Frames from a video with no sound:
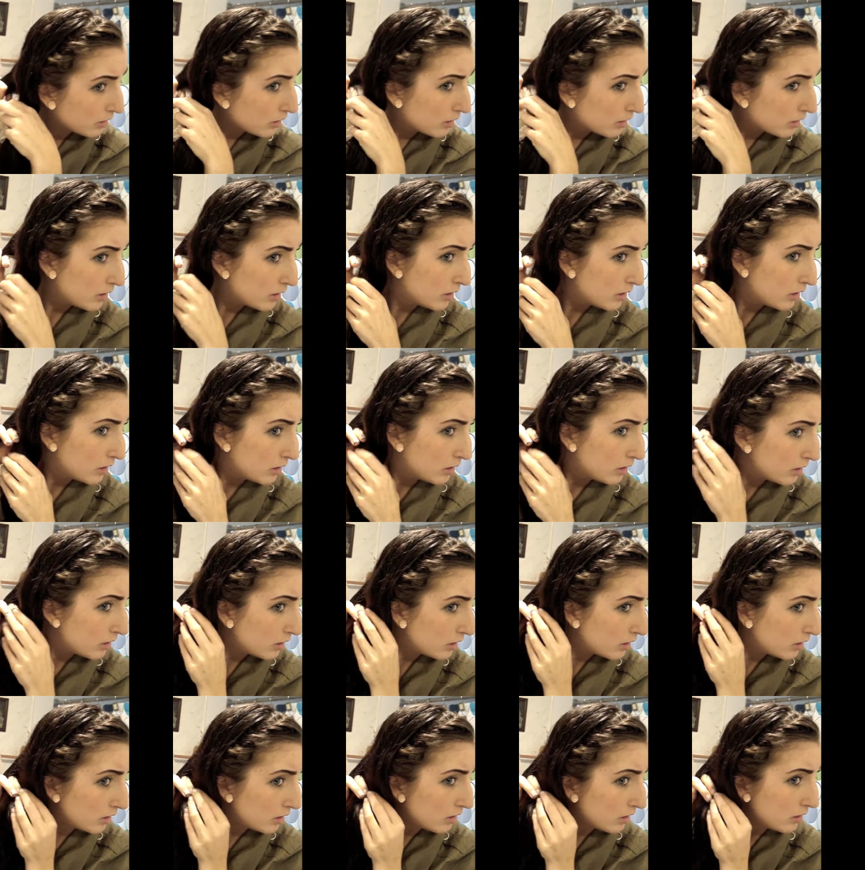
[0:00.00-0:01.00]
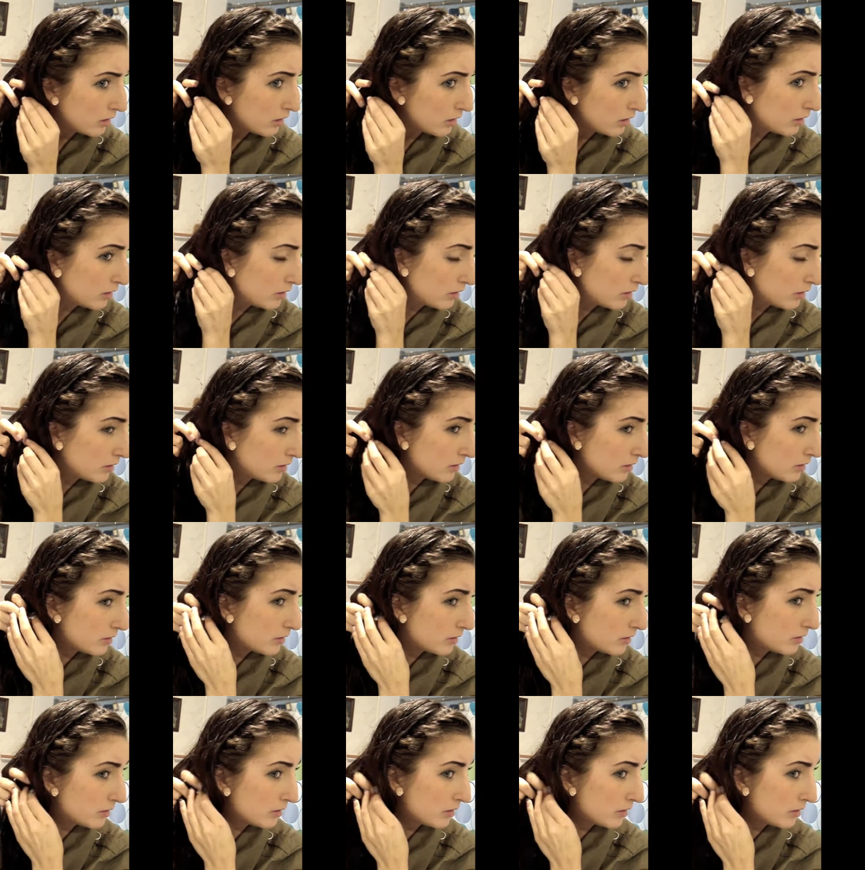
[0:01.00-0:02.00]

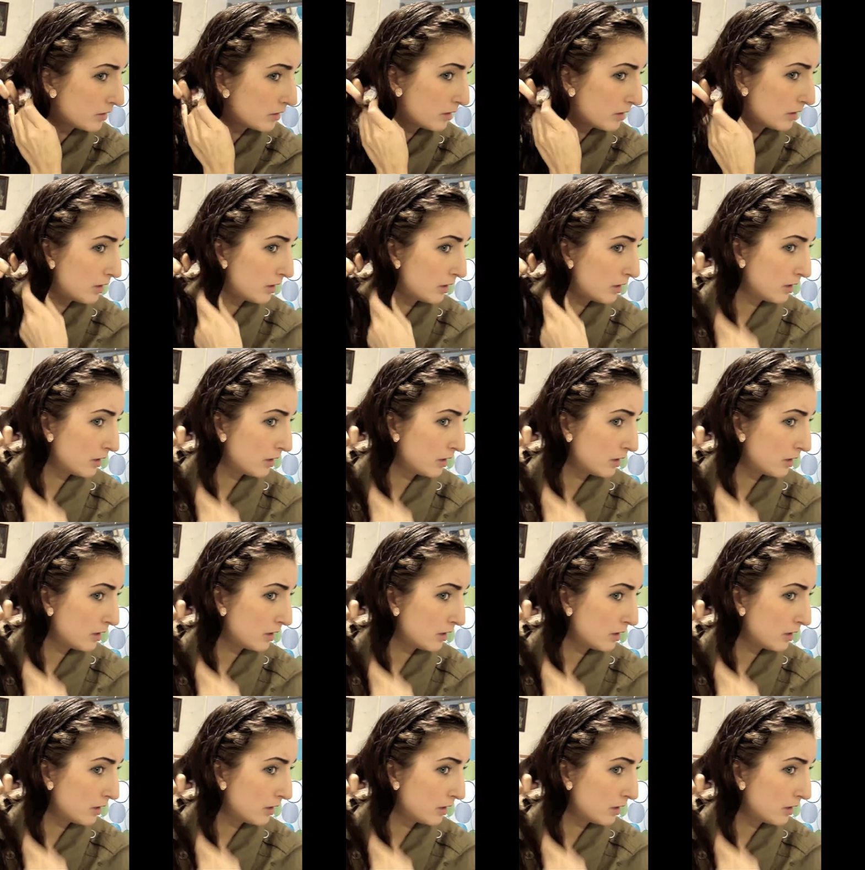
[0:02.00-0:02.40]
Nobody speaks.